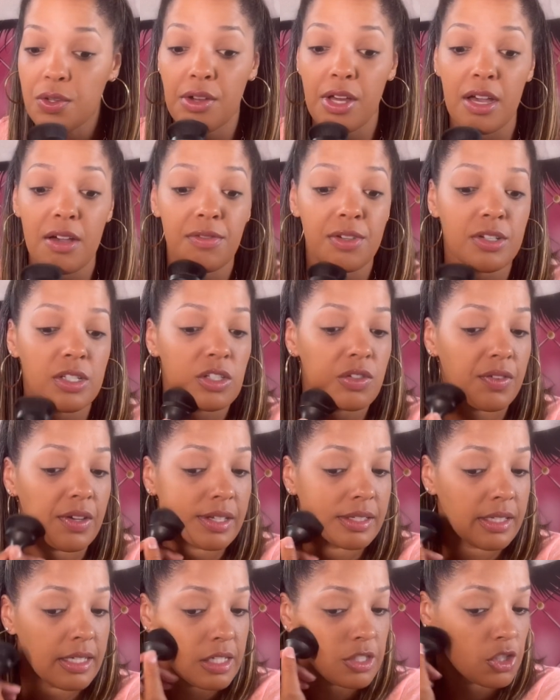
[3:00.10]
coverage
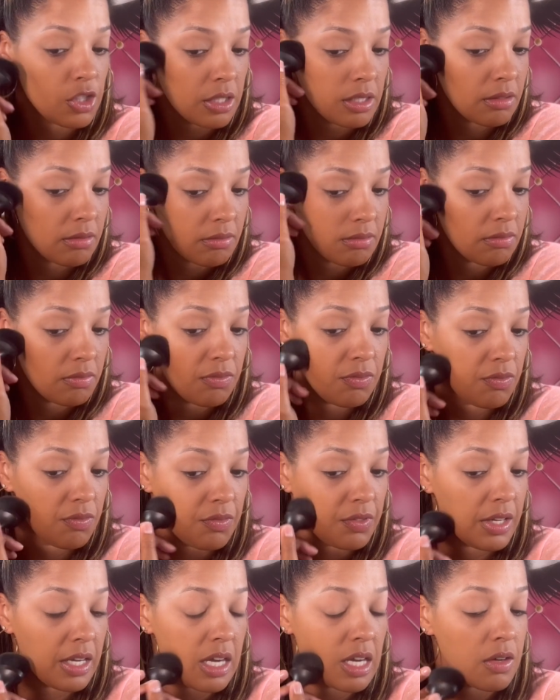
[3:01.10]
foundation.
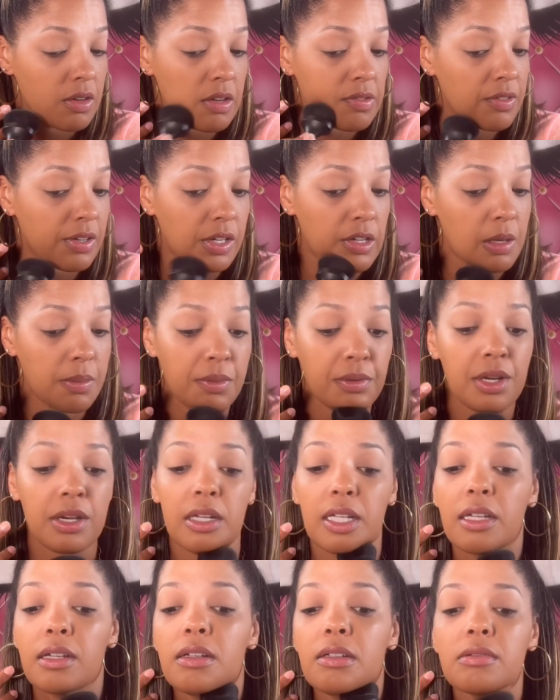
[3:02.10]
Very, very
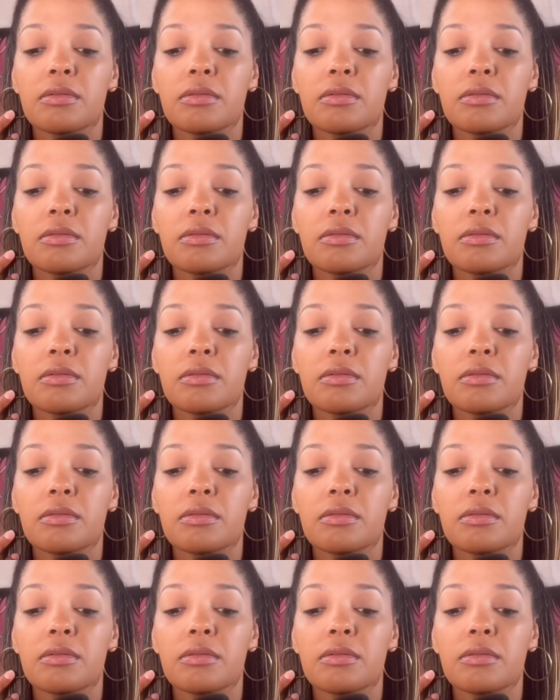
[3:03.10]
pretty.